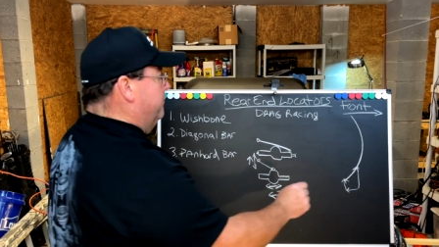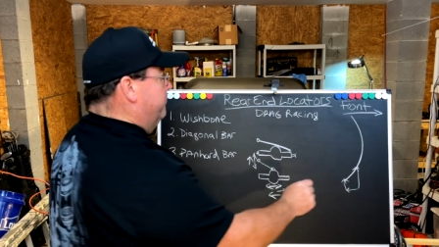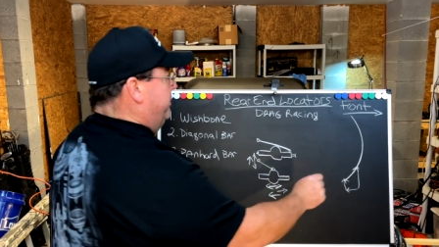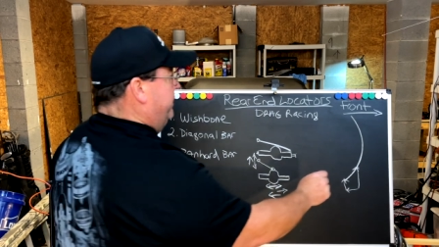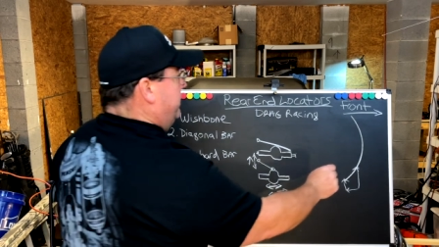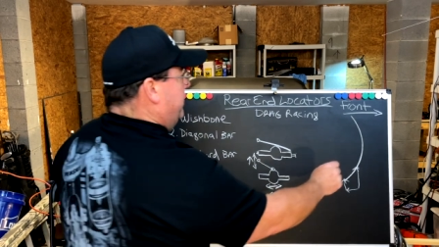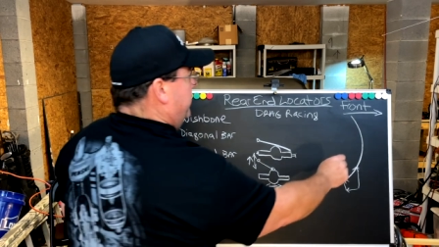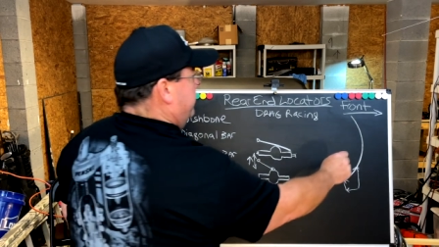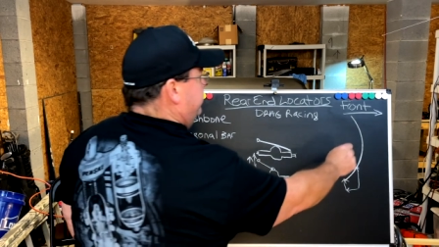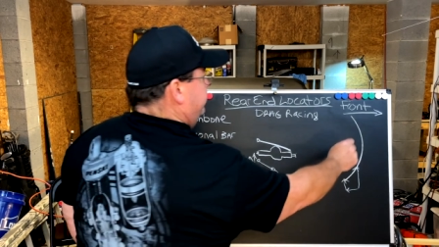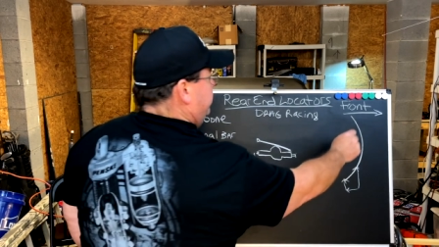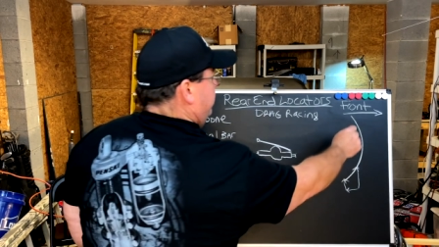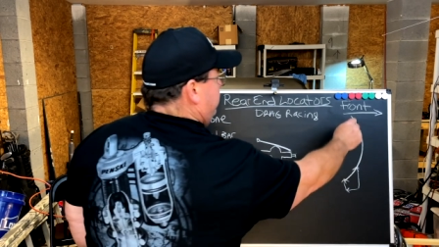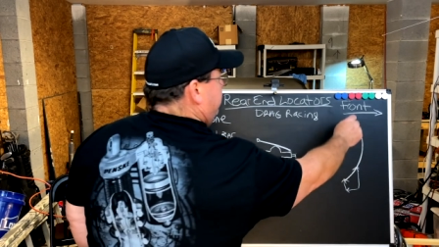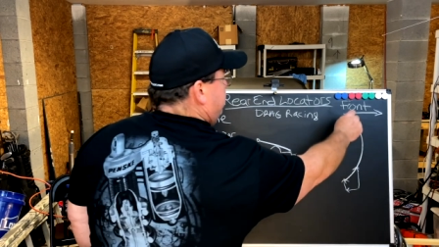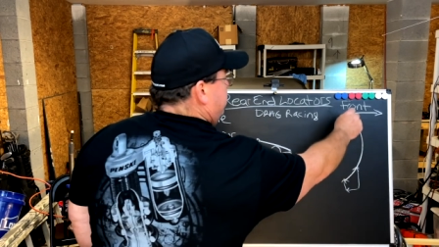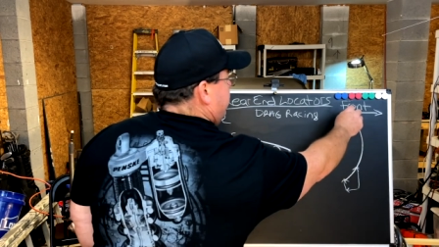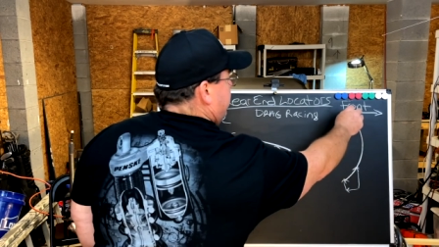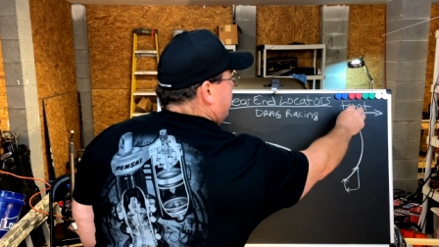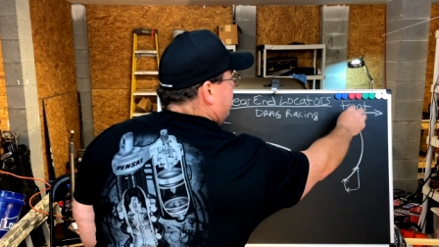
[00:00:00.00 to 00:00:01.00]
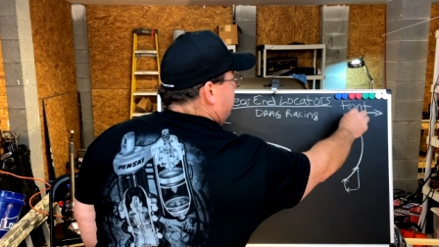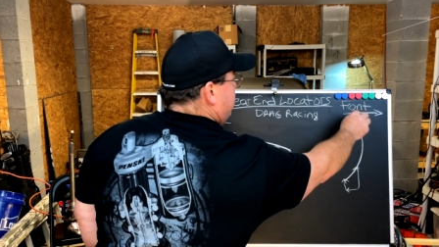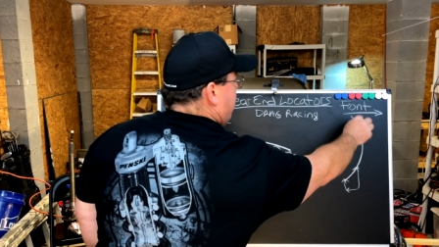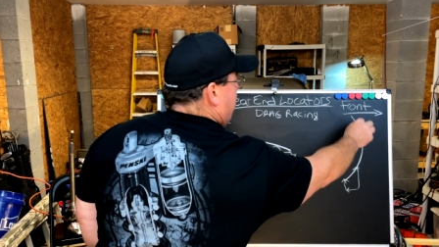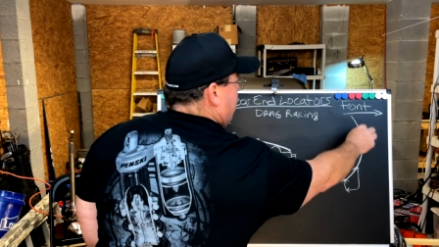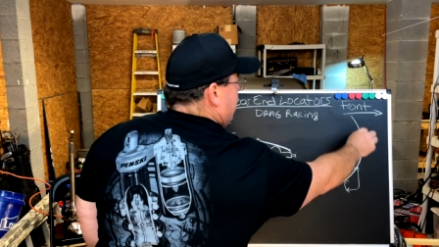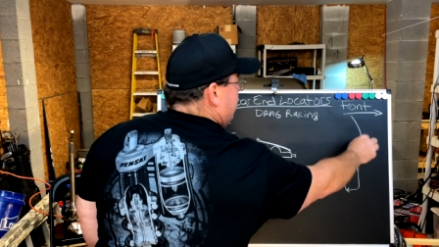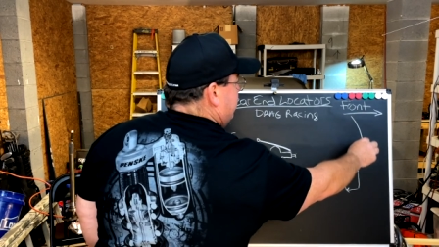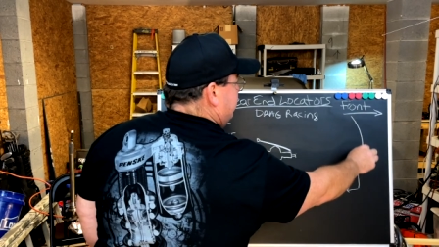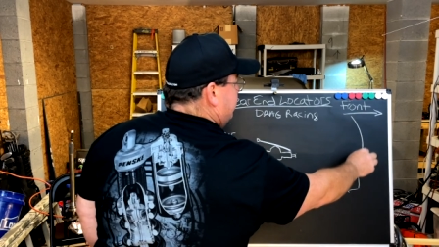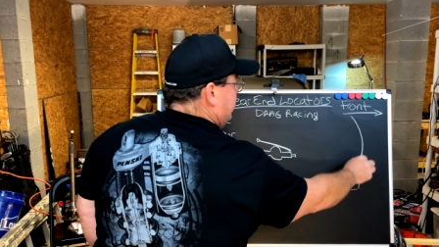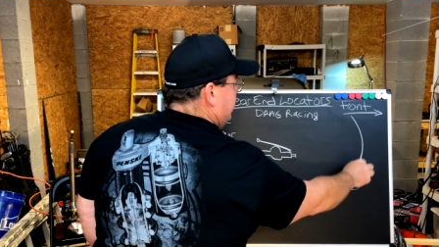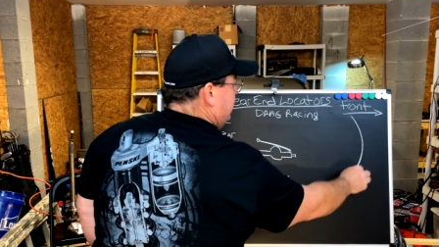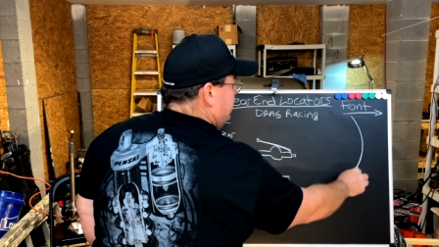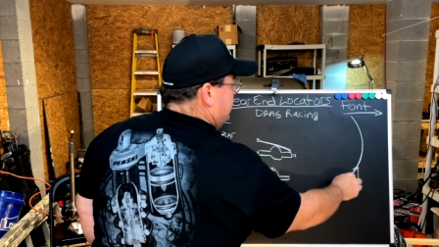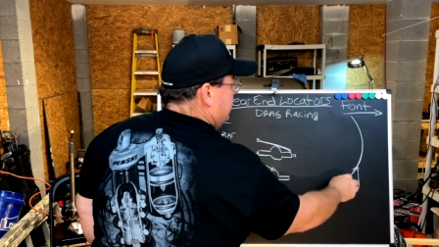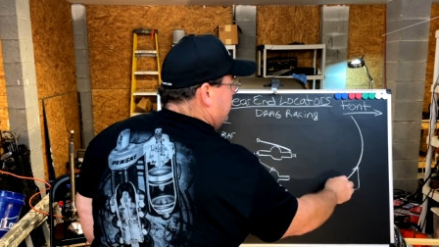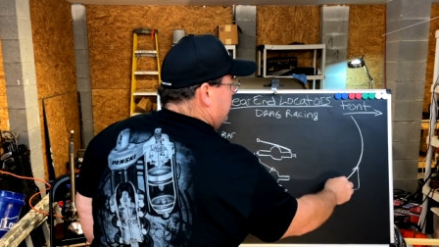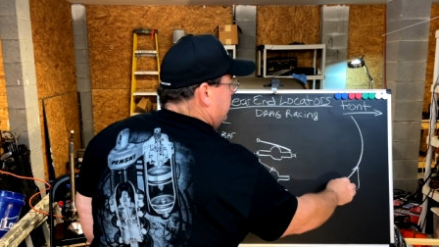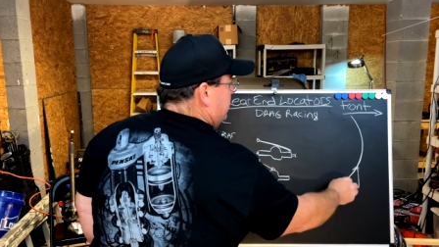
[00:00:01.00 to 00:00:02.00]
because you're
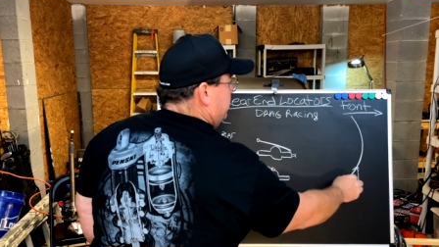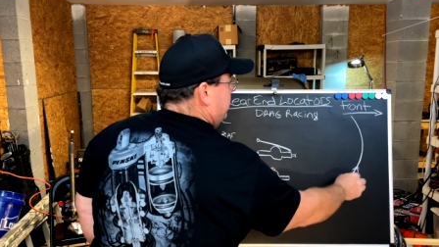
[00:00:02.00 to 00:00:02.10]
minimizing